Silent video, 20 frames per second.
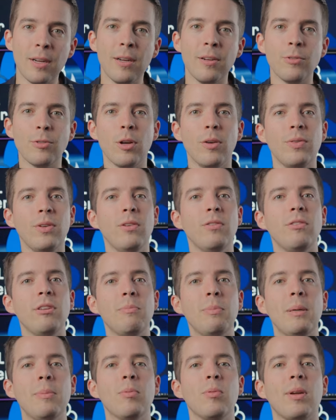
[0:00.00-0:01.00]
So if you see
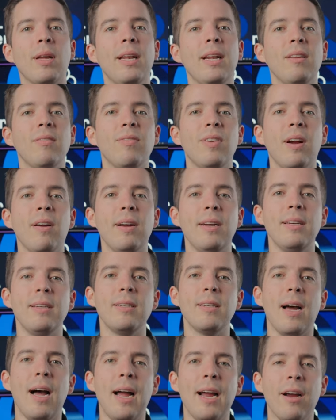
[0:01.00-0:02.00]
people getting very
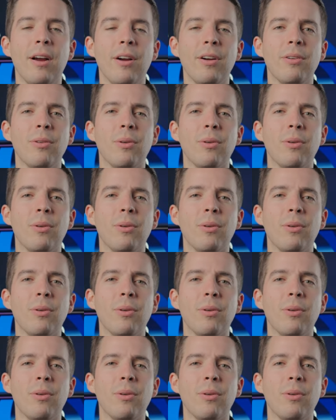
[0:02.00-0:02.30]
tired